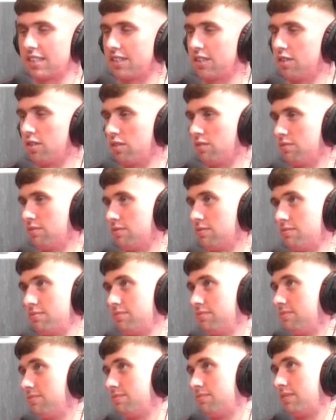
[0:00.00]
you know,
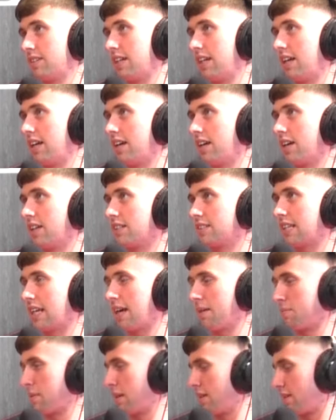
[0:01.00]
say
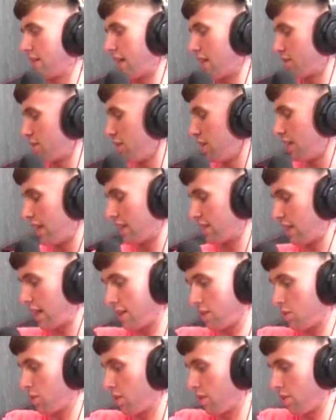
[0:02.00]
I'm getting tattooed like
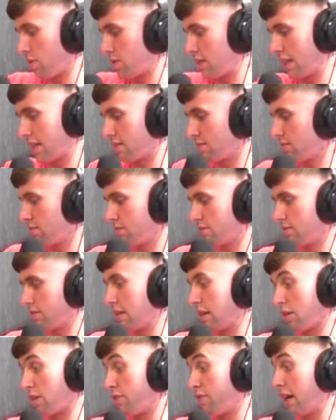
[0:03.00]
that or there was like
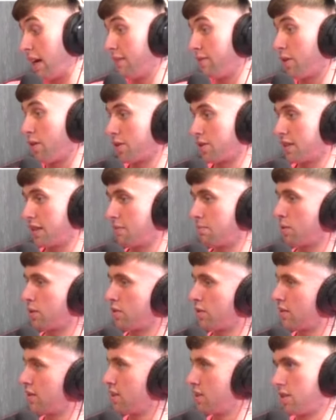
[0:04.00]
near a five hour sitting, but
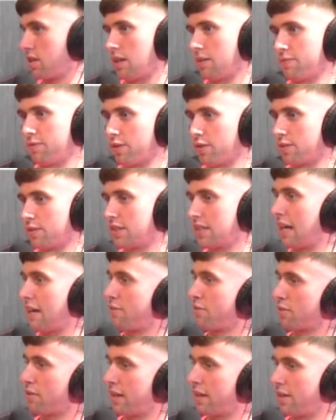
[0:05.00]
you're in the shop for
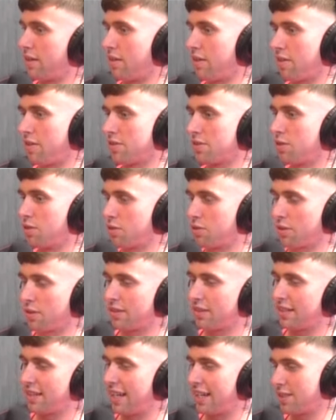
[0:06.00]
seven or eight hours, you know,
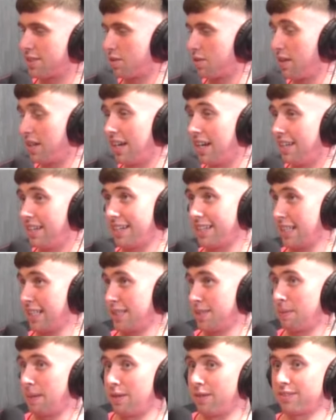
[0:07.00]
throughout the day. So you get to
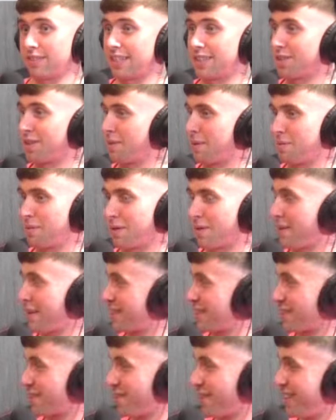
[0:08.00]
spend all day talking about
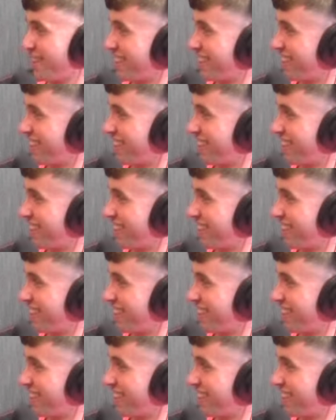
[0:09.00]
motorbikes. It's great.